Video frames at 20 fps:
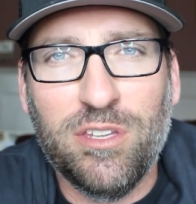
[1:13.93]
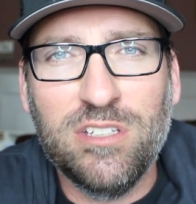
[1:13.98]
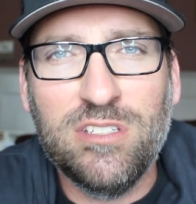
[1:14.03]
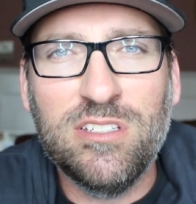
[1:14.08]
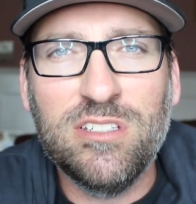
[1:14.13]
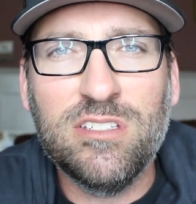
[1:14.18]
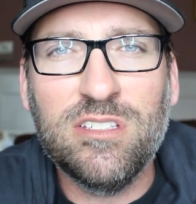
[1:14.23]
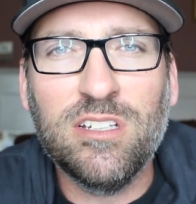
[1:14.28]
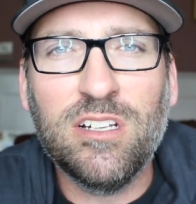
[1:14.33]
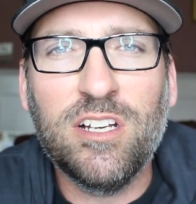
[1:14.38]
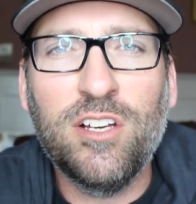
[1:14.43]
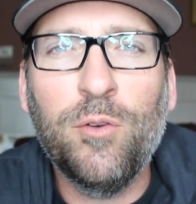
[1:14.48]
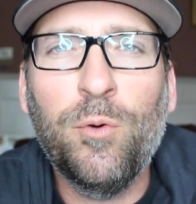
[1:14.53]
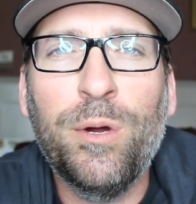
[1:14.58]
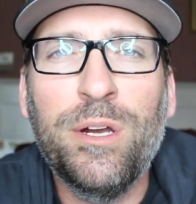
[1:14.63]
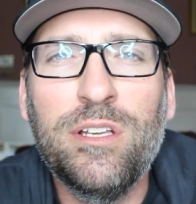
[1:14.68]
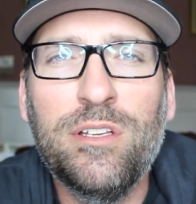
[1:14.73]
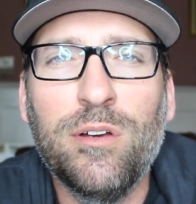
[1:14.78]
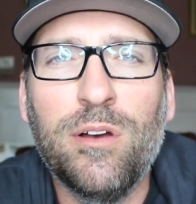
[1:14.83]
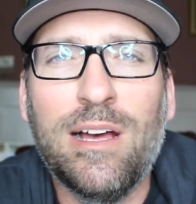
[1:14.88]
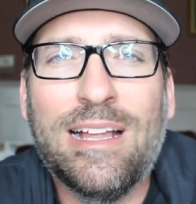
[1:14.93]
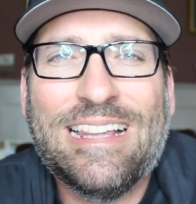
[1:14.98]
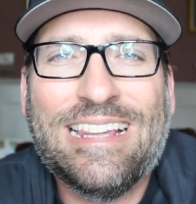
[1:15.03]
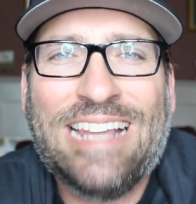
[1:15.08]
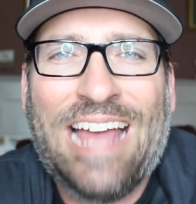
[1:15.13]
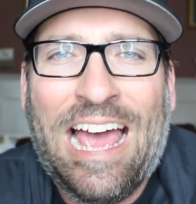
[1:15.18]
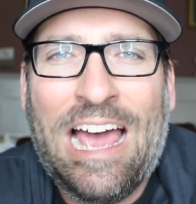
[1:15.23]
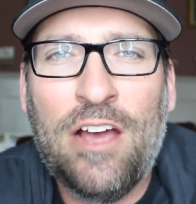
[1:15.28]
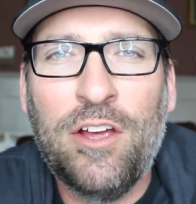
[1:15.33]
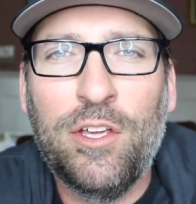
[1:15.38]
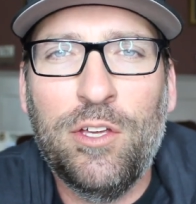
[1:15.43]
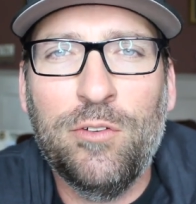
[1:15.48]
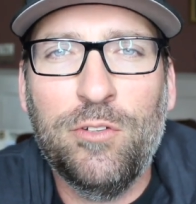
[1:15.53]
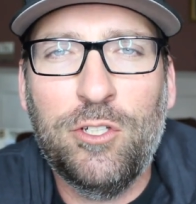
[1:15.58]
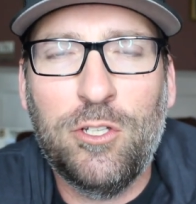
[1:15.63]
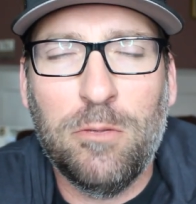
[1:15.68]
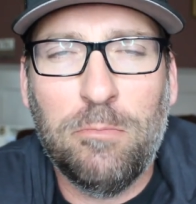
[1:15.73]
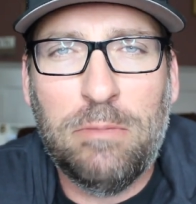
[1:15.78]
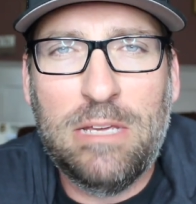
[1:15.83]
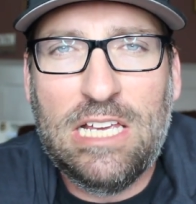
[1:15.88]
This is going to allow you
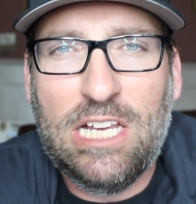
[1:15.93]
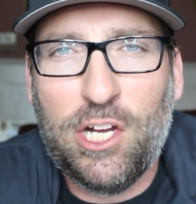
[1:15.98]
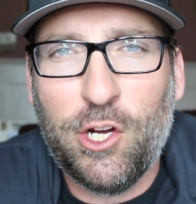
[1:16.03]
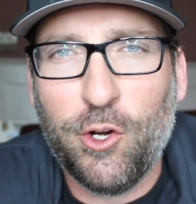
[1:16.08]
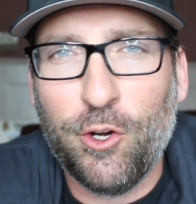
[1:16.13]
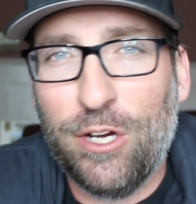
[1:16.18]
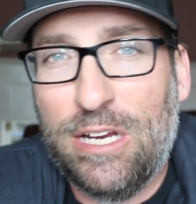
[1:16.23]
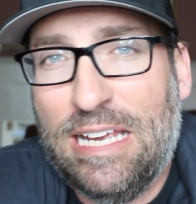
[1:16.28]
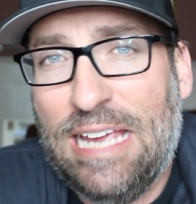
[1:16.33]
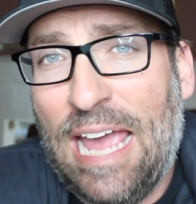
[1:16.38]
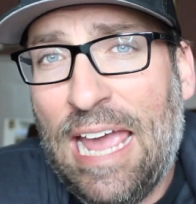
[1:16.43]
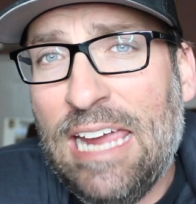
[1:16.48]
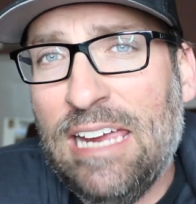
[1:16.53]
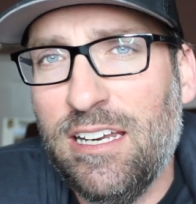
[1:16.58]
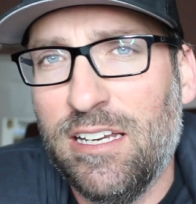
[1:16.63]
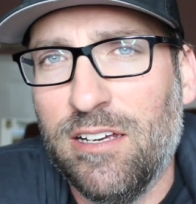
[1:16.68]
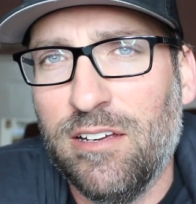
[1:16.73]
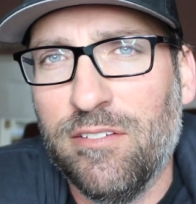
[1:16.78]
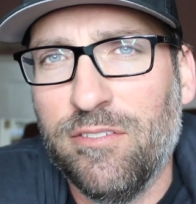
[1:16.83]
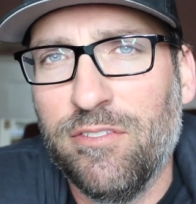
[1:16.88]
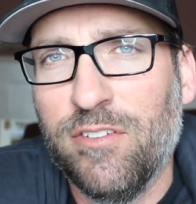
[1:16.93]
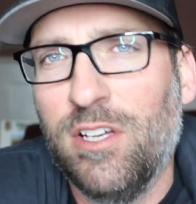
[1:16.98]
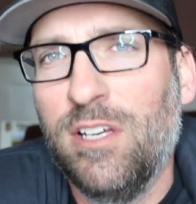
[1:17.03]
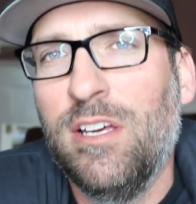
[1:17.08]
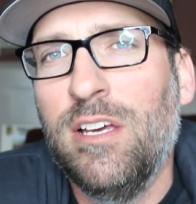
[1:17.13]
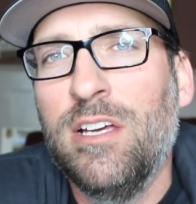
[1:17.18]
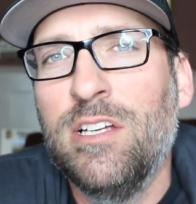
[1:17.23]
to be creative